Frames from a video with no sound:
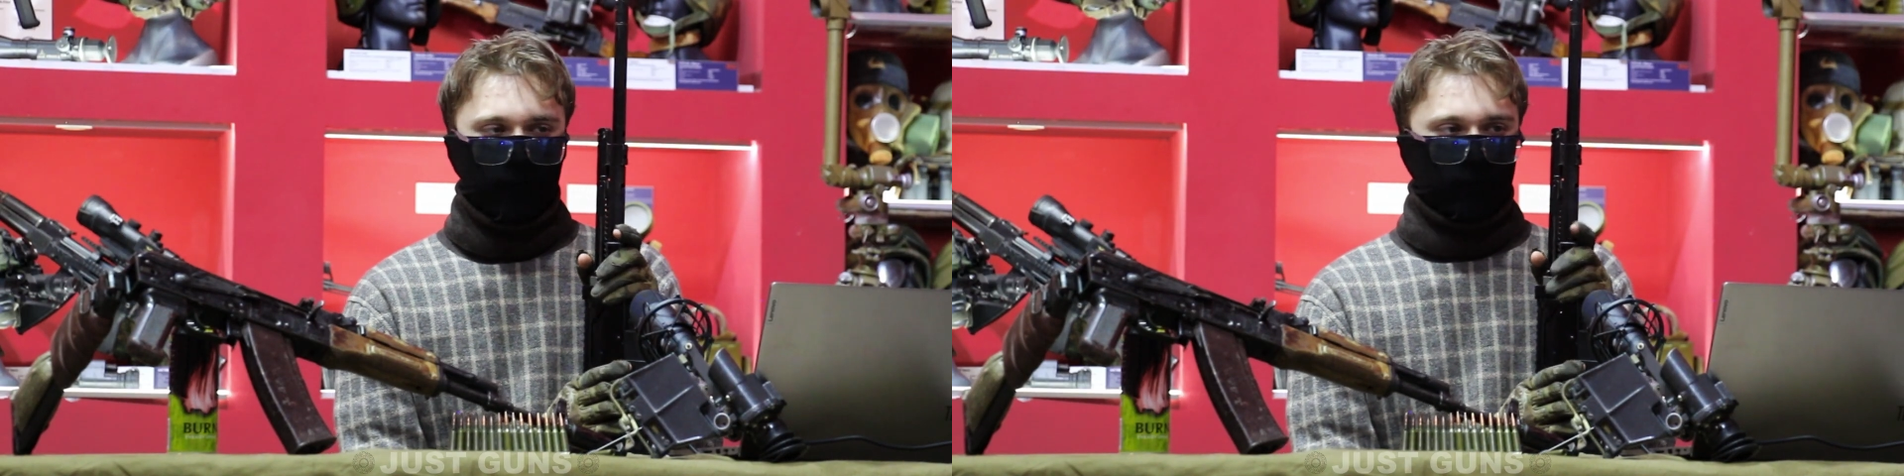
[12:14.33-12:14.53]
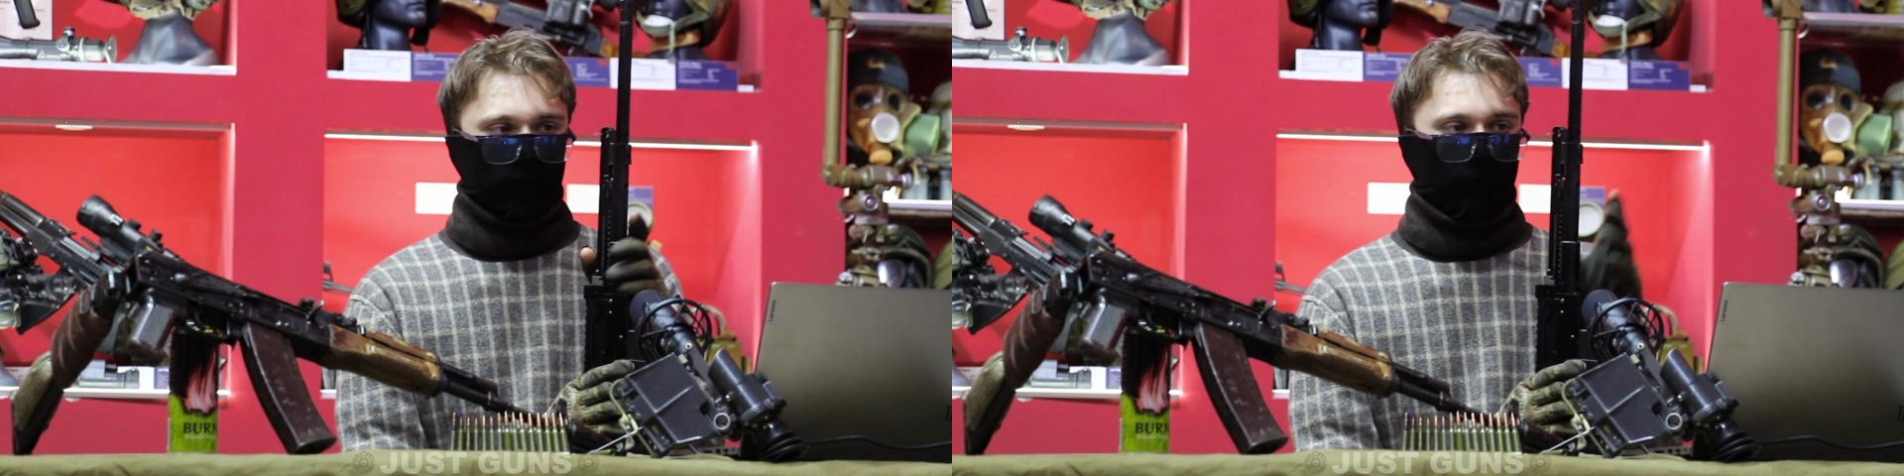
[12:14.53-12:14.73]

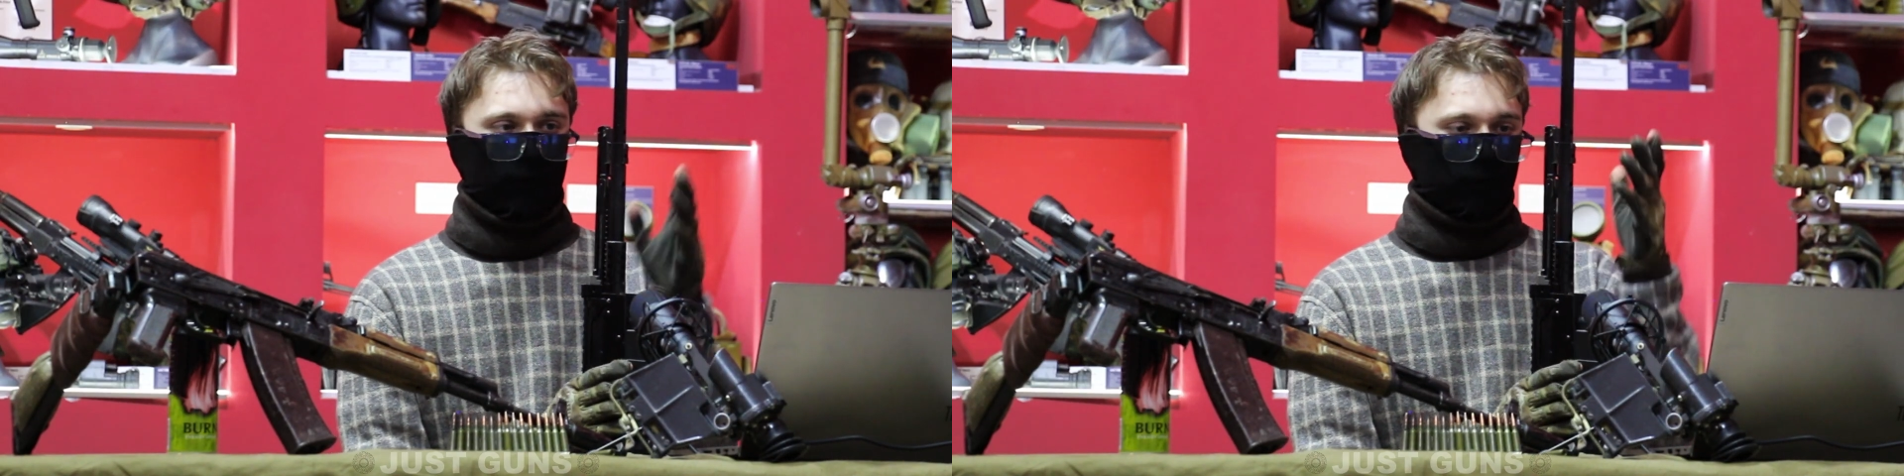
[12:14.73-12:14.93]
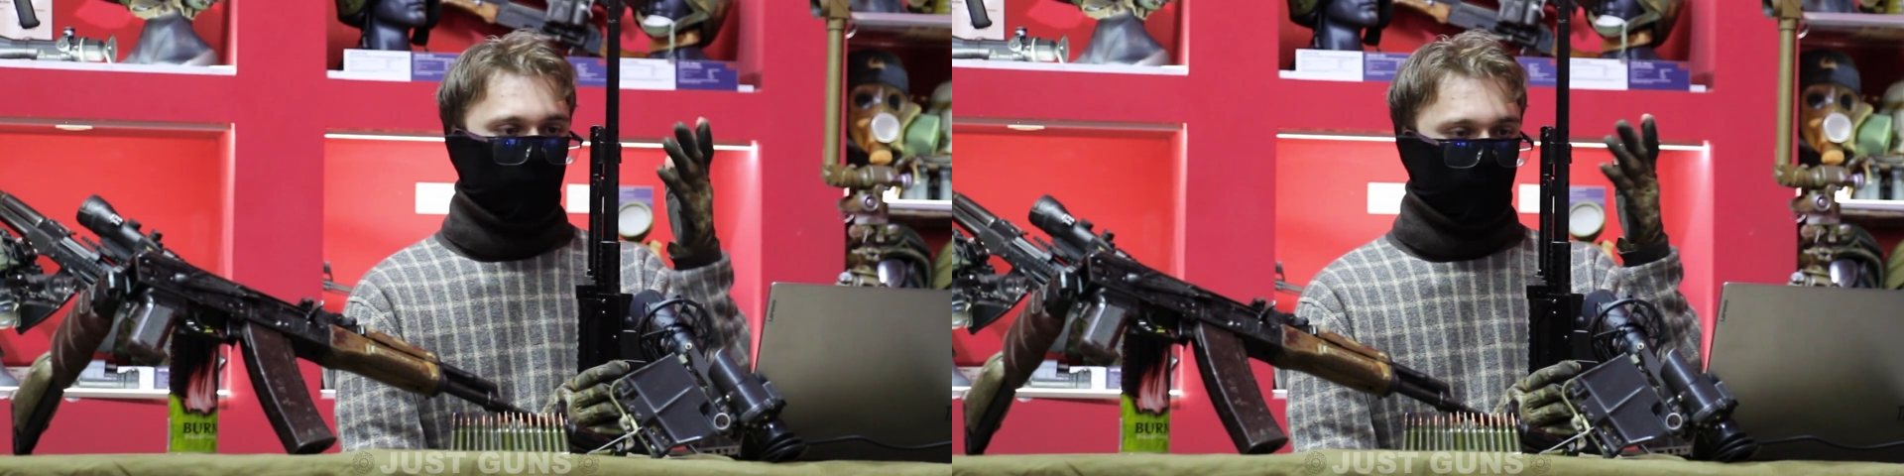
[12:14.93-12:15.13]
so
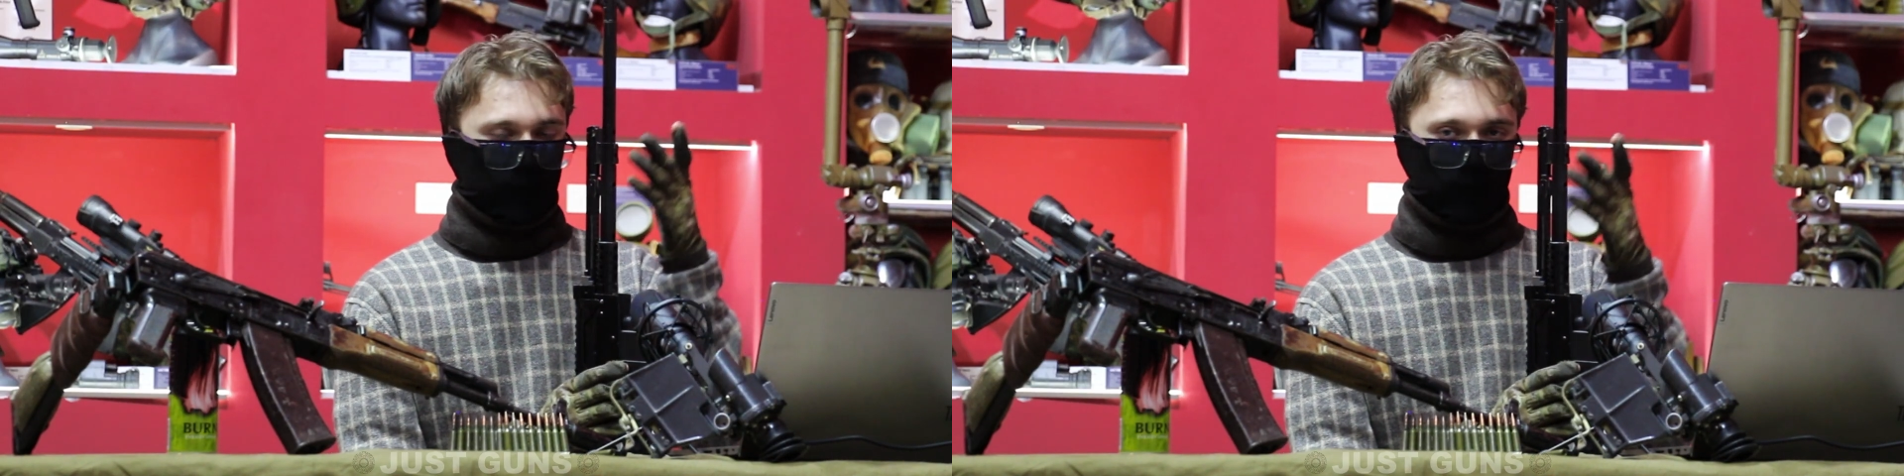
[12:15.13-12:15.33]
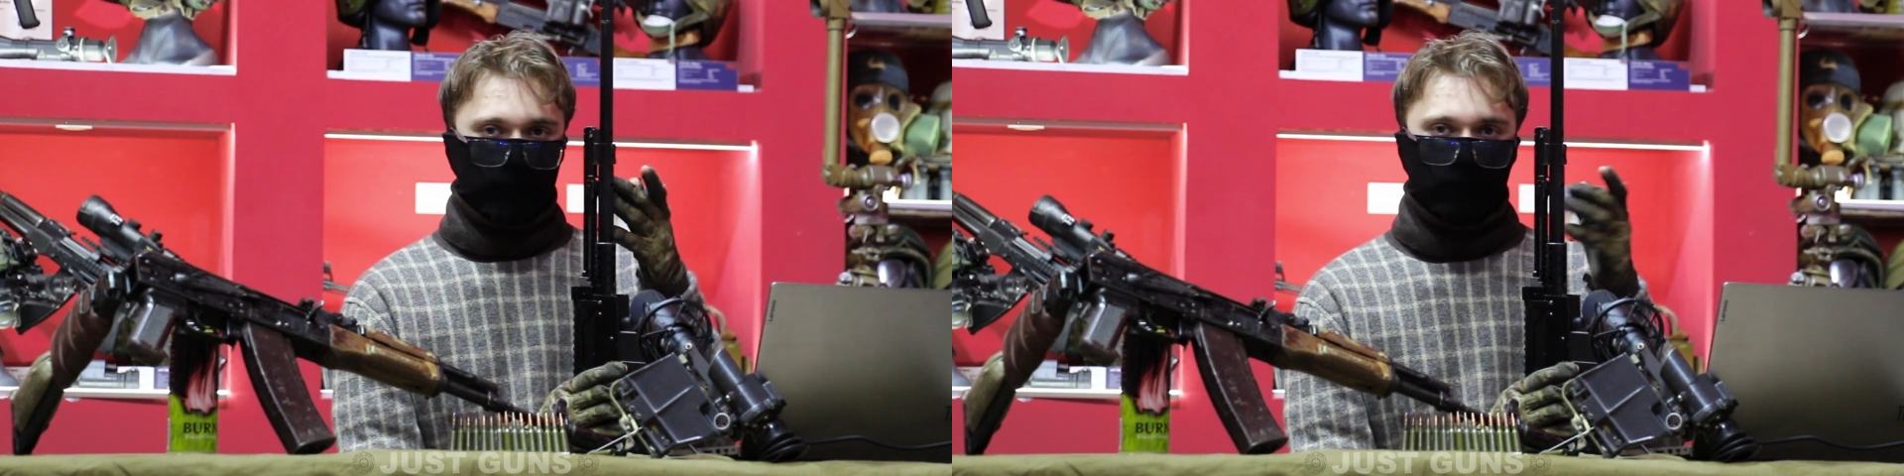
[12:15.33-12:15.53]
that you can
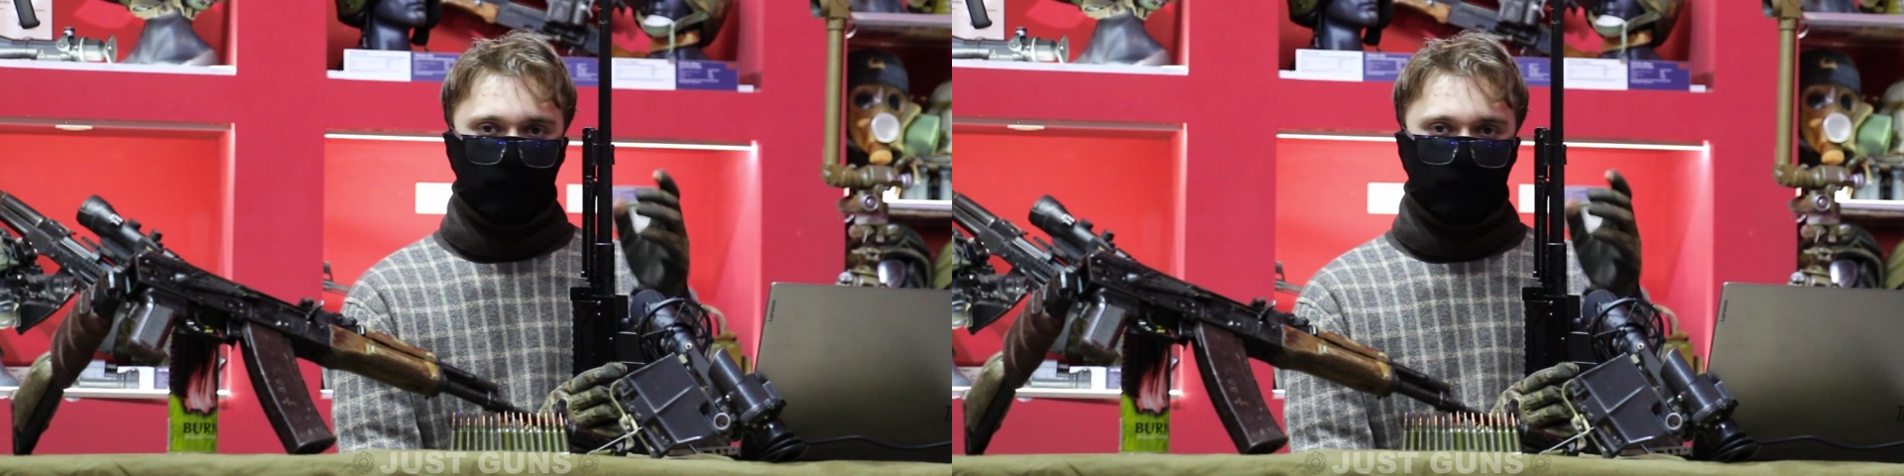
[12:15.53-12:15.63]
see